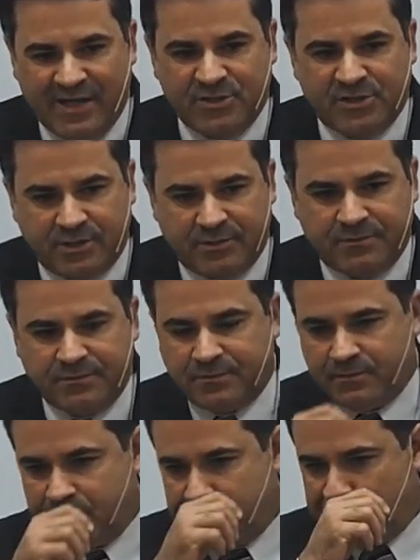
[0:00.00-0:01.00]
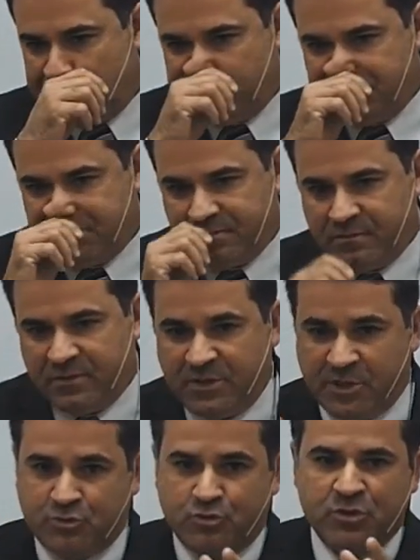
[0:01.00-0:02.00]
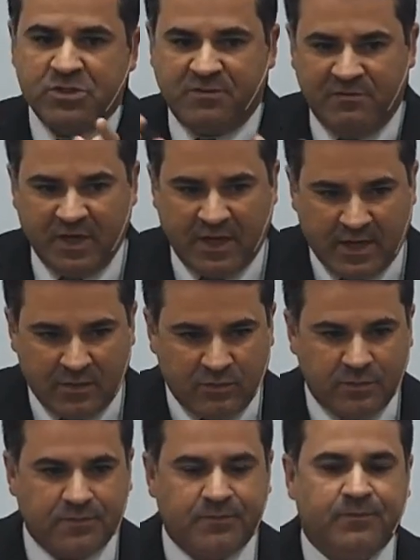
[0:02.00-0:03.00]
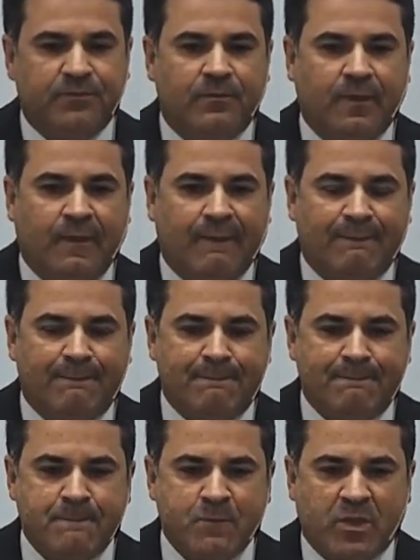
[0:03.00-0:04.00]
God chooses the church. Jesus was sent.